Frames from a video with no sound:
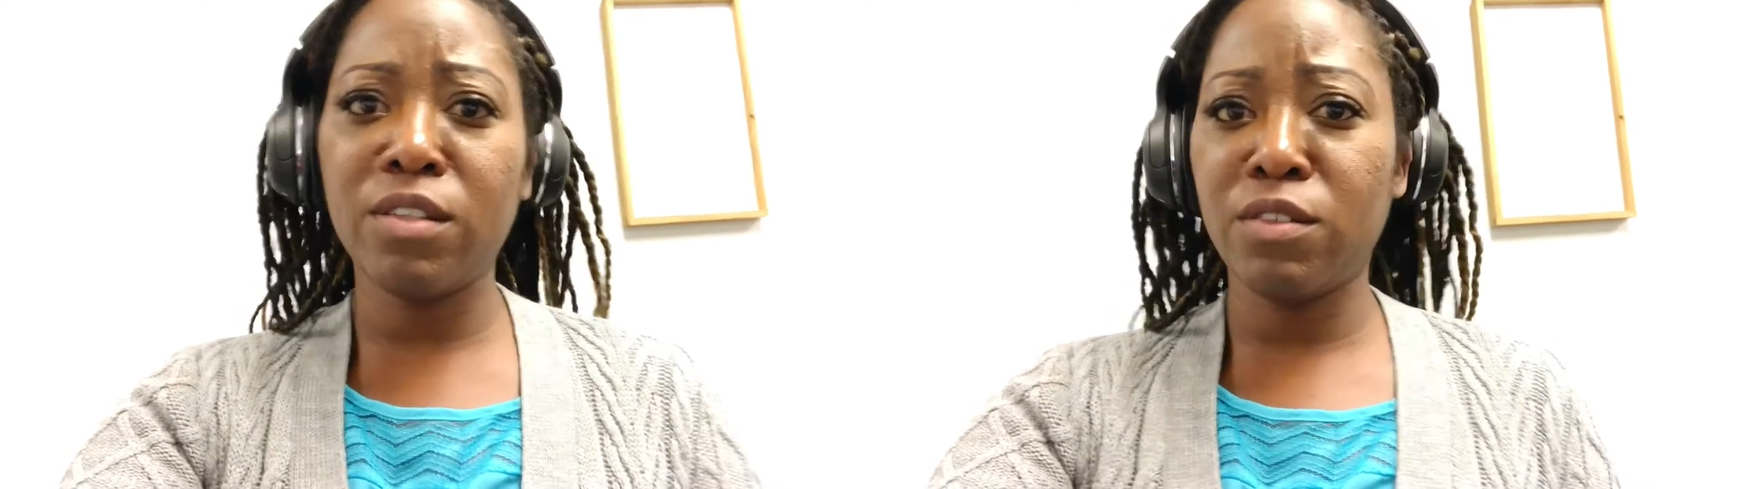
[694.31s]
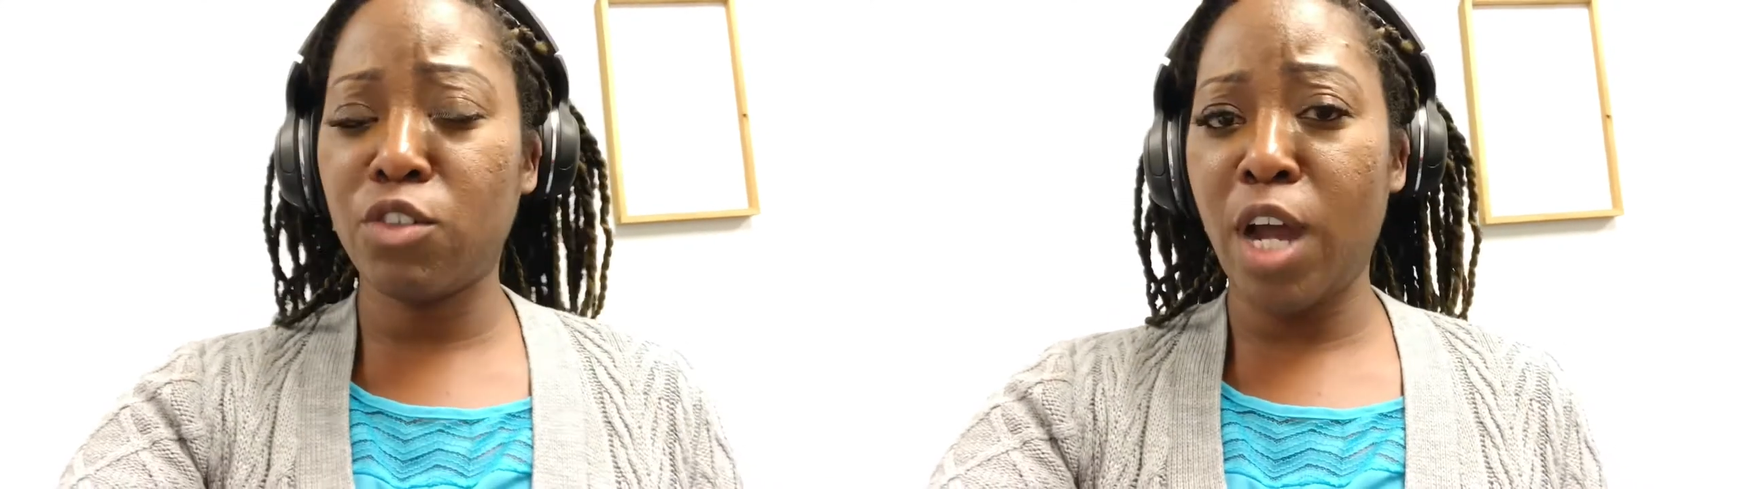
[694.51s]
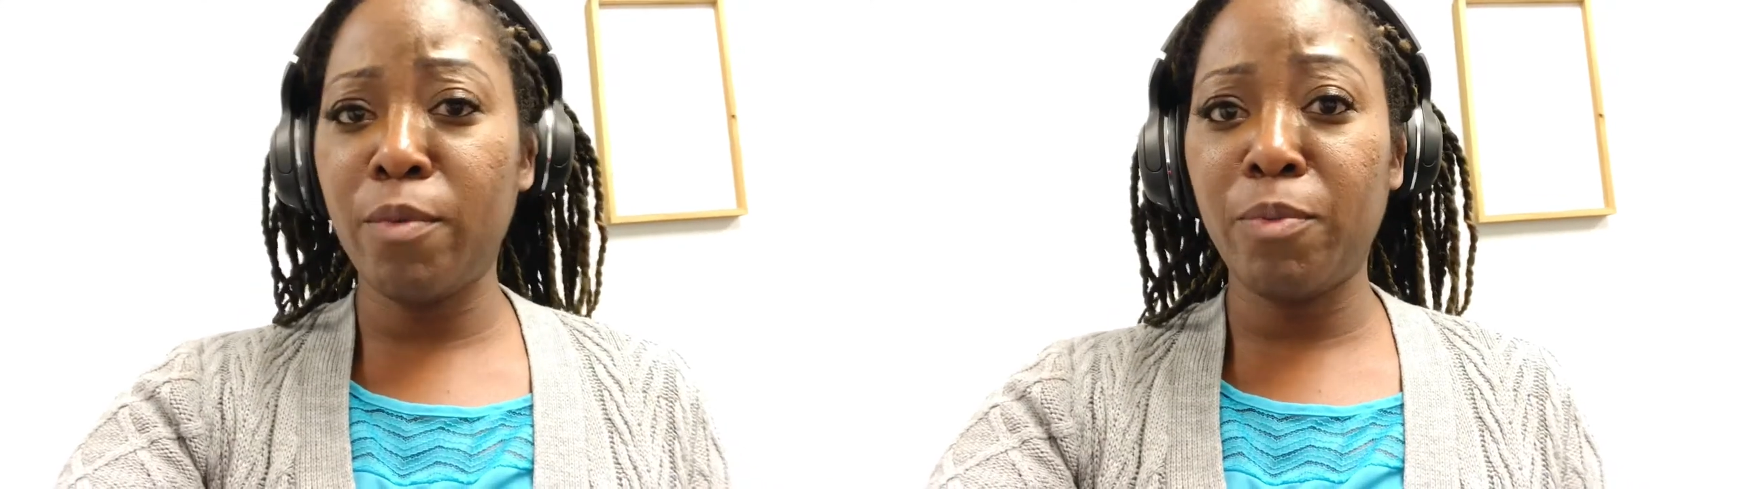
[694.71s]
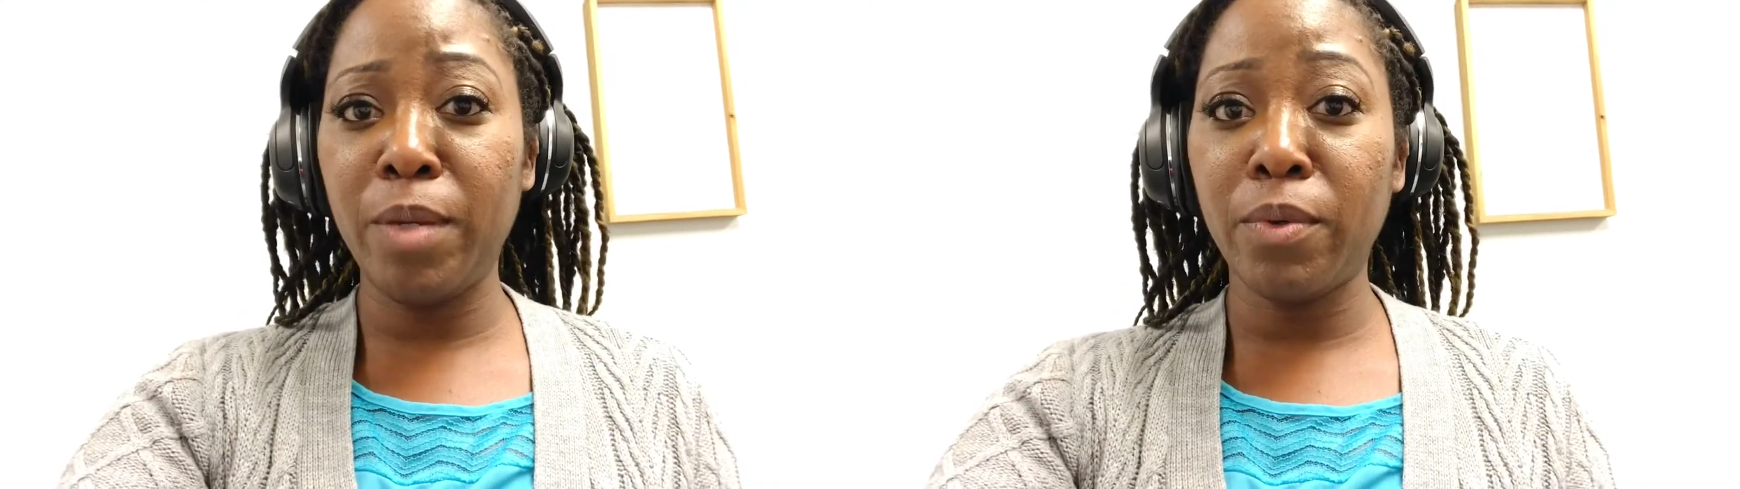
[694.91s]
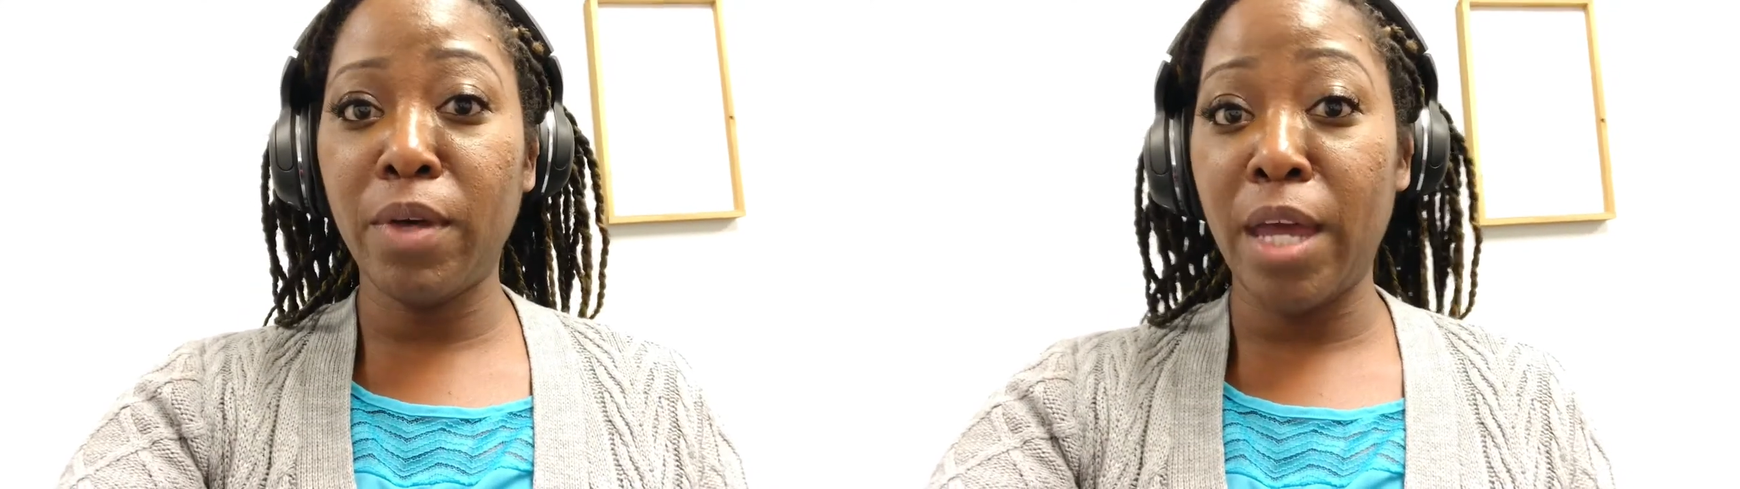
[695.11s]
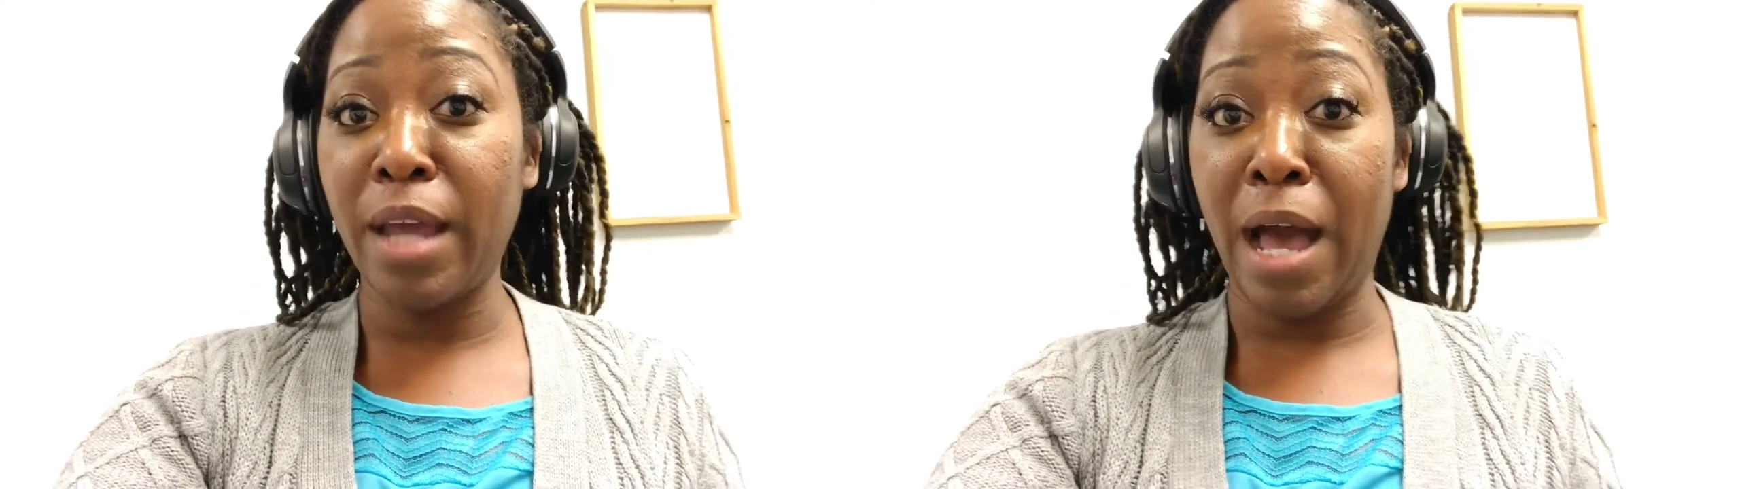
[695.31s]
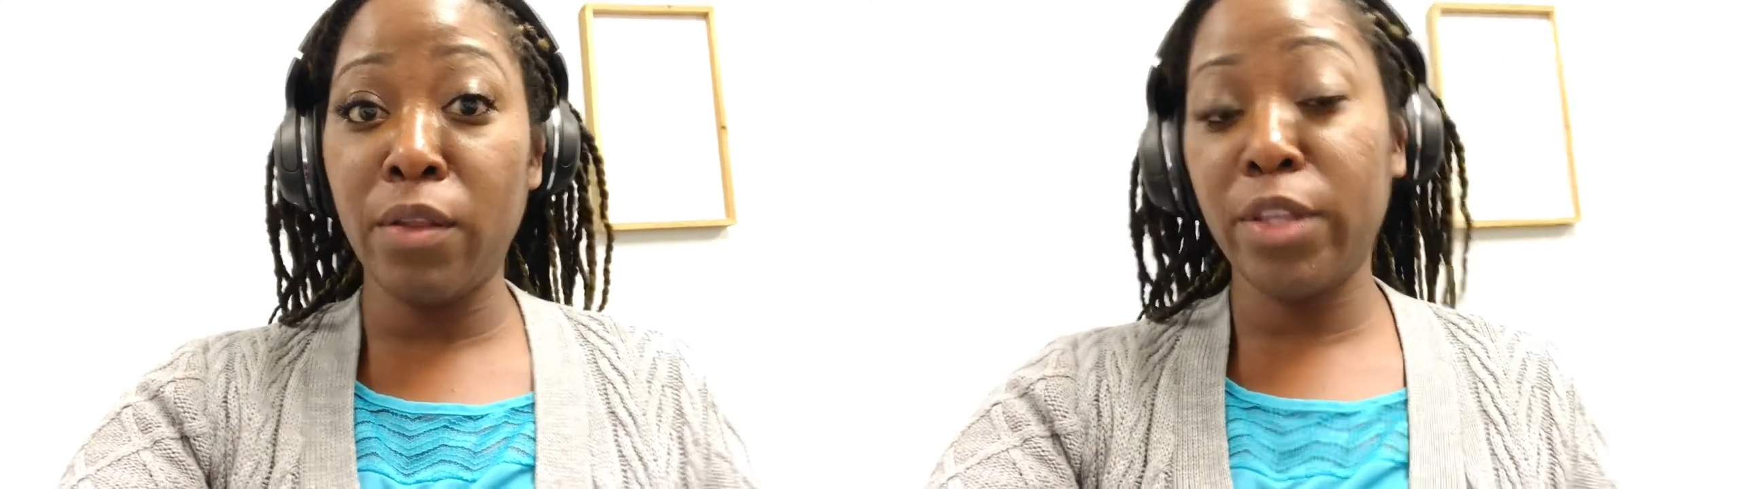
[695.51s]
tribe of people and an outlet